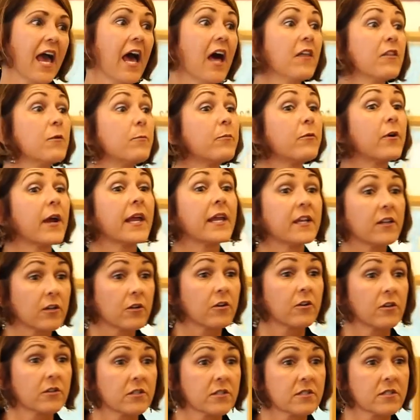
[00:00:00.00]
how the brain
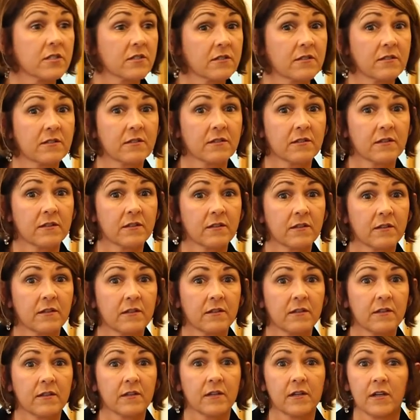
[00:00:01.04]
learns,
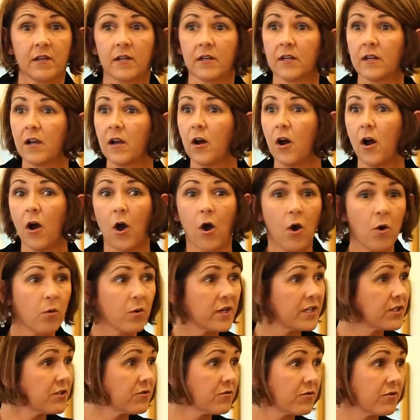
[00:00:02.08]

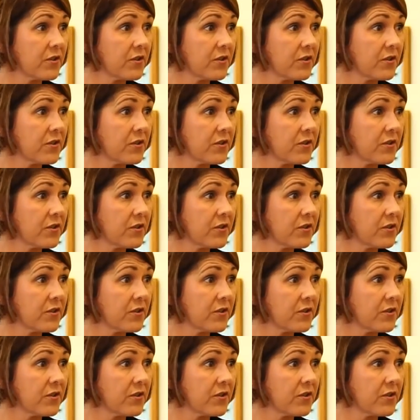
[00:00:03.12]
always